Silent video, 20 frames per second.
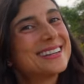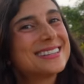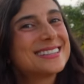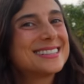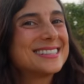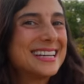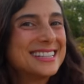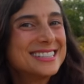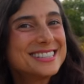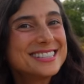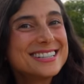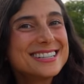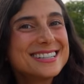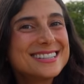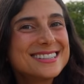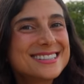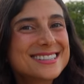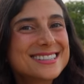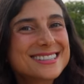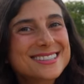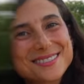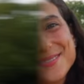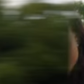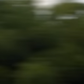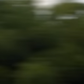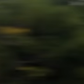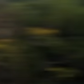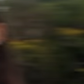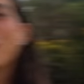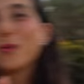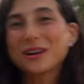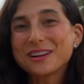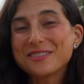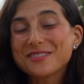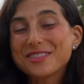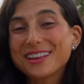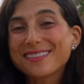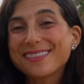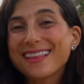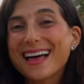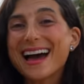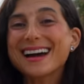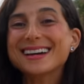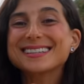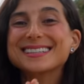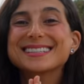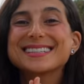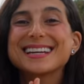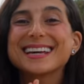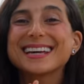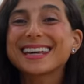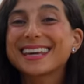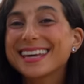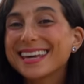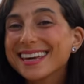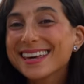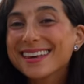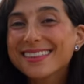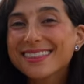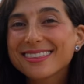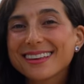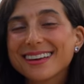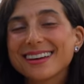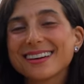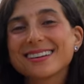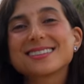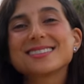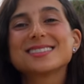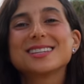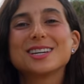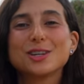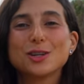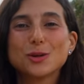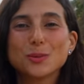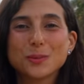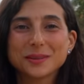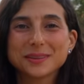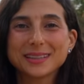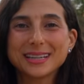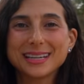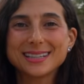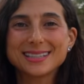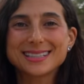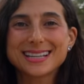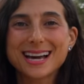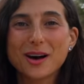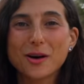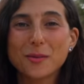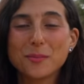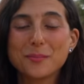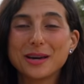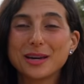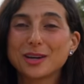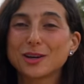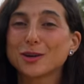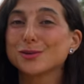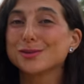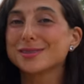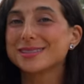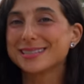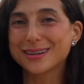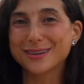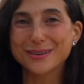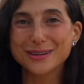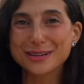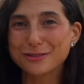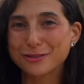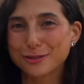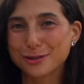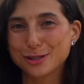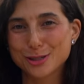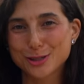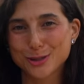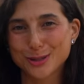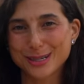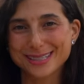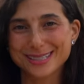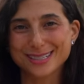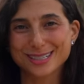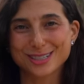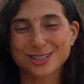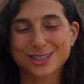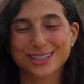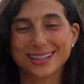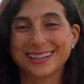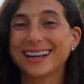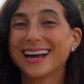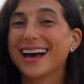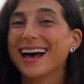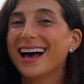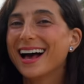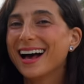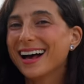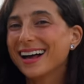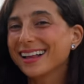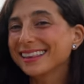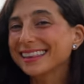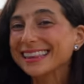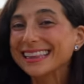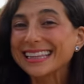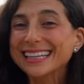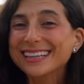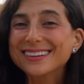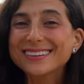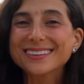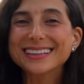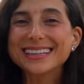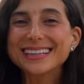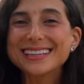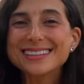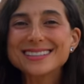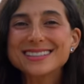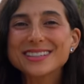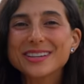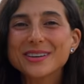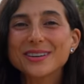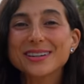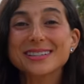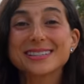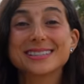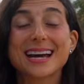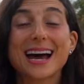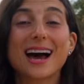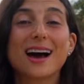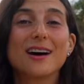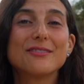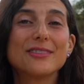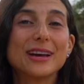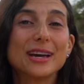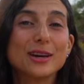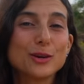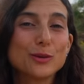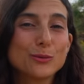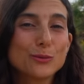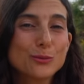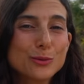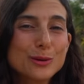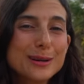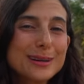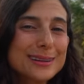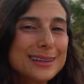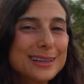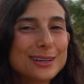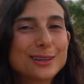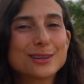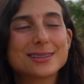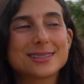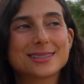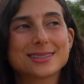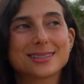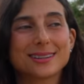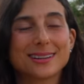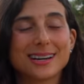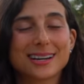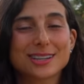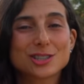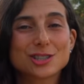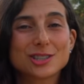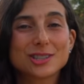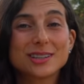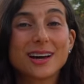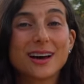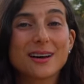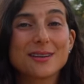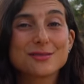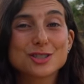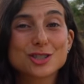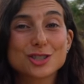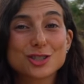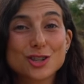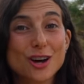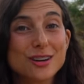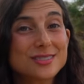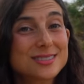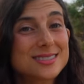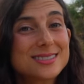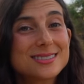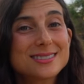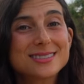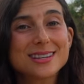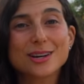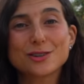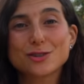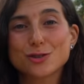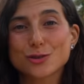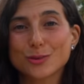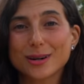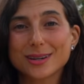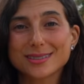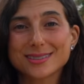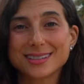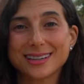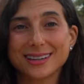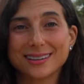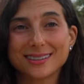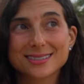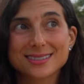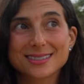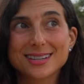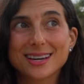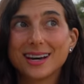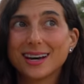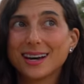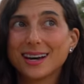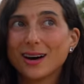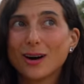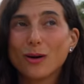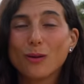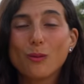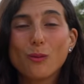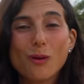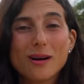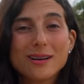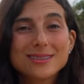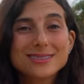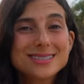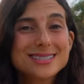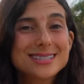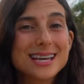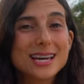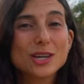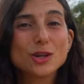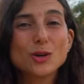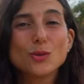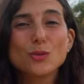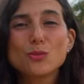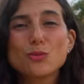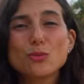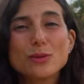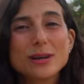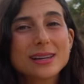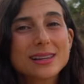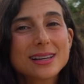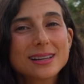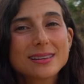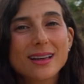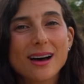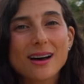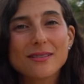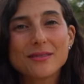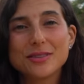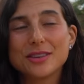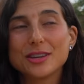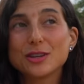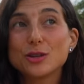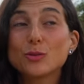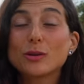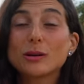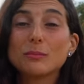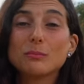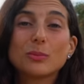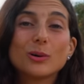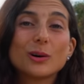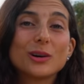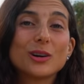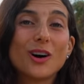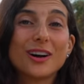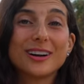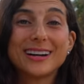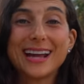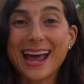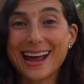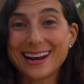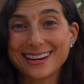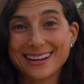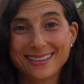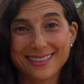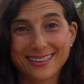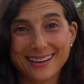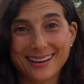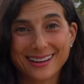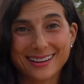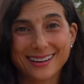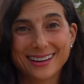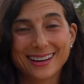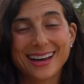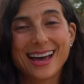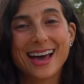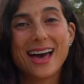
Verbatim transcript: Say cheese! One of the last key things that you will need to help make your dairy-free transition a little easier is to have a really good selection of sauces and dressings ones that you really love and that you can put on anything.